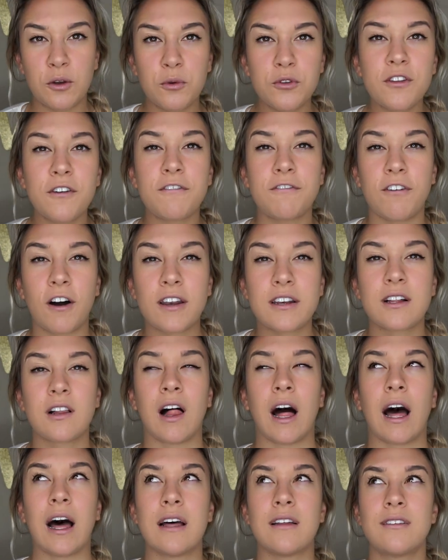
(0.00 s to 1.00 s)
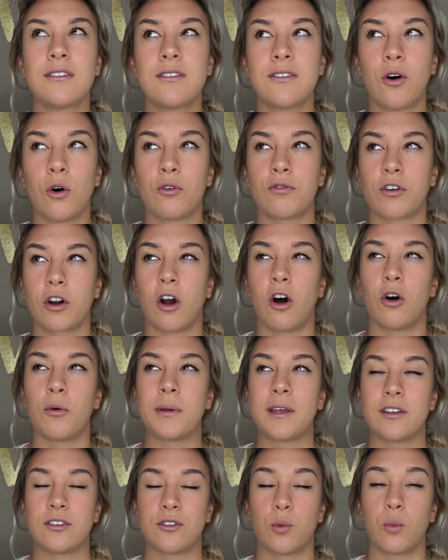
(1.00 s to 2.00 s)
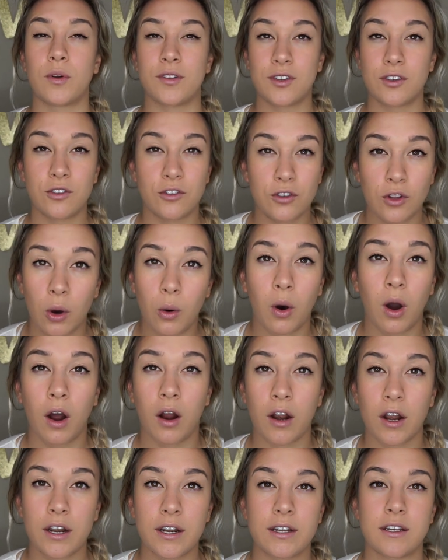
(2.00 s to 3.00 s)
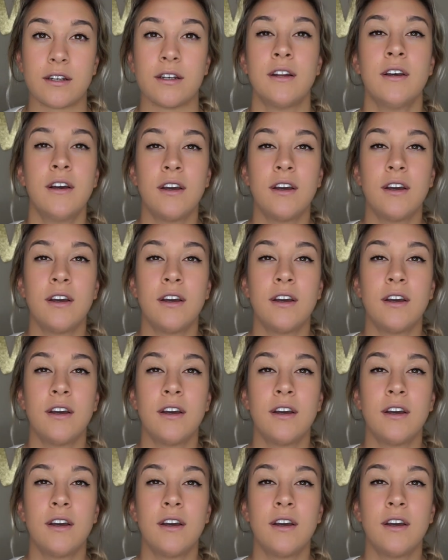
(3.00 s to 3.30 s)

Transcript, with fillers: It was a fun class overall because it wasn't so hard, and